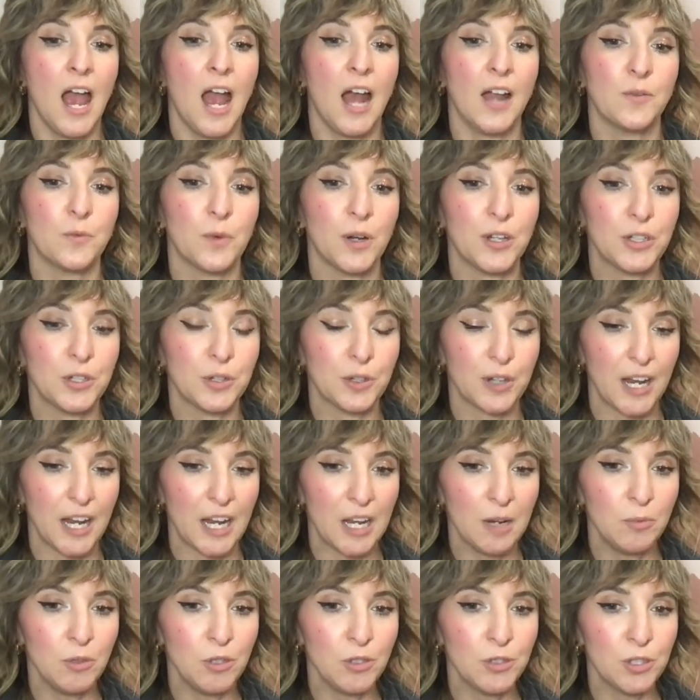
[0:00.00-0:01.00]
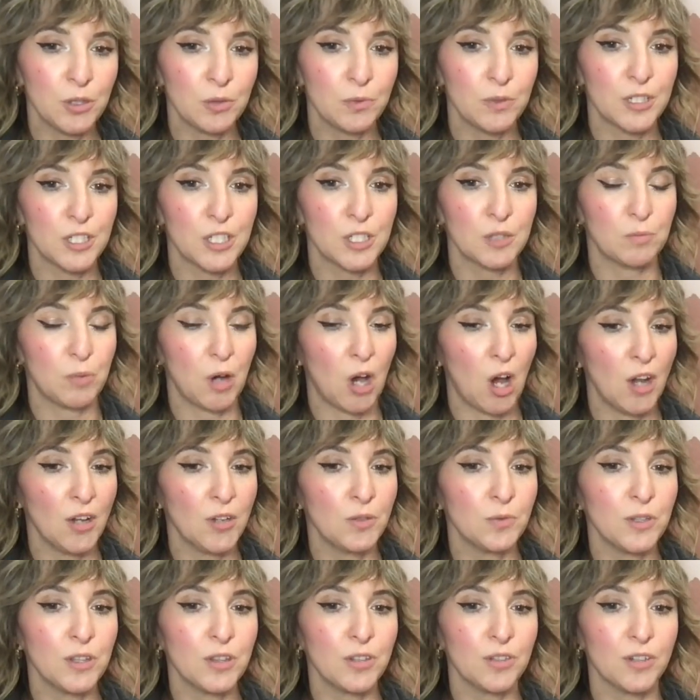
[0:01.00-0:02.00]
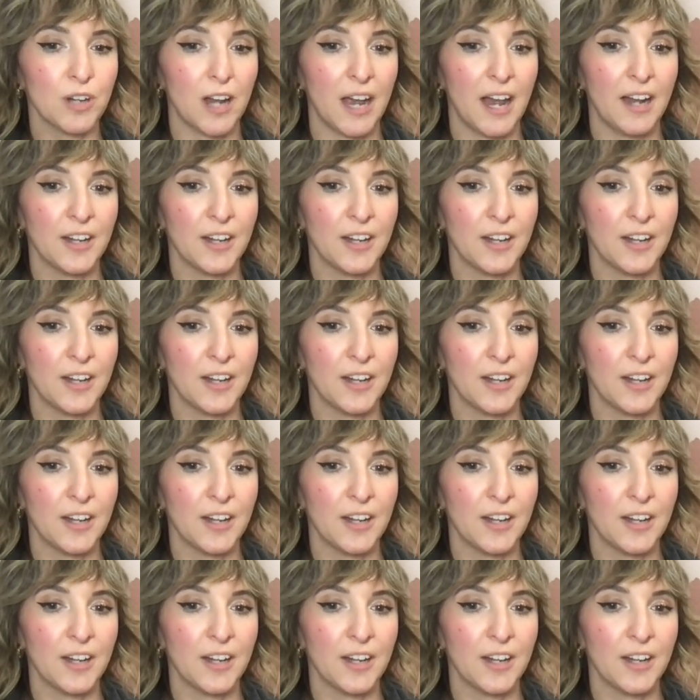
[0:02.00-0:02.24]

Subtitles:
And when you're able to respond with your